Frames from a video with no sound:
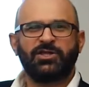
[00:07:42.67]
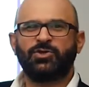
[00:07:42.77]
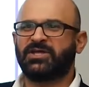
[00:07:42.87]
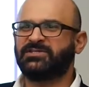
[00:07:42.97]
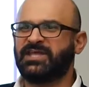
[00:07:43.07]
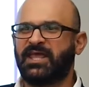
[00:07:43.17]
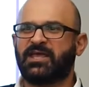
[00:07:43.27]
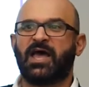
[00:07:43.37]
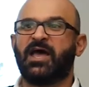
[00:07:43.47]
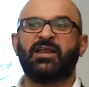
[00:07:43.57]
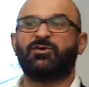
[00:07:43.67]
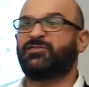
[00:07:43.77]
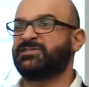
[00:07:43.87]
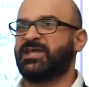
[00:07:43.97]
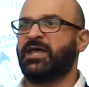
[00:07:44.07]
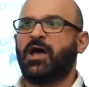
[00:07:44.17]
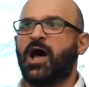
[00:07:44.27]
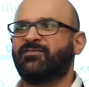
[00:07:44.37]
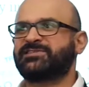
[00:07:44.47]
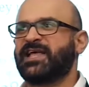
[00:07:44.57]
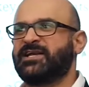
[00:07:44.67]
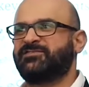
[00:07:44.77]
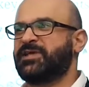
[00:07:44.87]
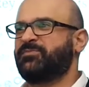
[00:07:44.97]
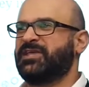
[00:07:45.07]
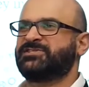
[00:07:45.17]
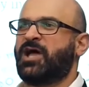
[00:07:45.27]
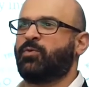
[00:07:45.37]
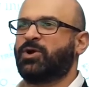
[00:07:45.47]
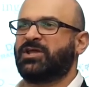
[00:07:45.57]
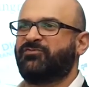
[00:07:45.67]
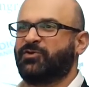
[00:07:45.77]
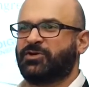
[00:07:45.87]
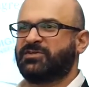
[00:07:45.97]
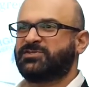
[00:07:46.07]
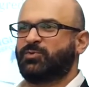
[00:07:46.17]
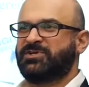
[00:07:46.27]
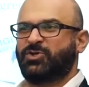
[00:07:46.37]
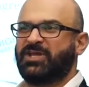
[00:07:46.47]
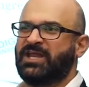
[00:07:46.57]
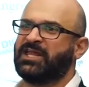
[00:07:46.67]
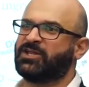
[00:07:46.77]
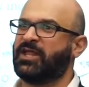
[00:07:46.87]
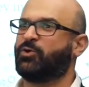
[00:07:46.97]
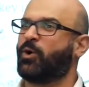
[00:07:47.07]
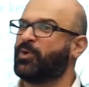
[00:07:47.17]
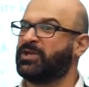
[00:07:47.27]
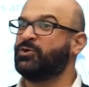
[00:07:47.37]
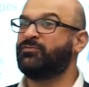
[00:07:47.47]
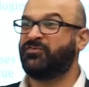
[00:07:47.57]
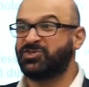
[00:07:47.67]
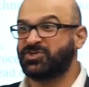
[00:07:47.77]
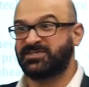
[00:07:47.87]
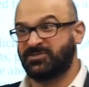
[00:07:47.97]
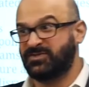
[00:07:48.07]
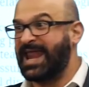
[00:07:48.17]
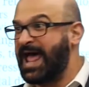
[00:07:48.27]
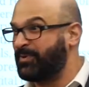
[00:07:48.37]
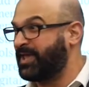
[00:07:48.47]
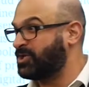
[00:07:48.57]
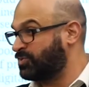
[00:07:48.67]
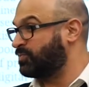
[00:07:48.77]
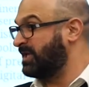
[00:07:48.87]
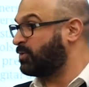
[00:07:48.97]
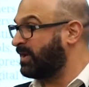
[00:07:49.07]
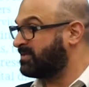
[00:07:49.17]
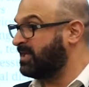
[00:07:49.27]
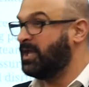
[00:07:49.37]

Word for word: You can take, uh, you know, if there's a, all of a sudden, if something is not working for your consumers, you can in incorporate new features into that application really quickly.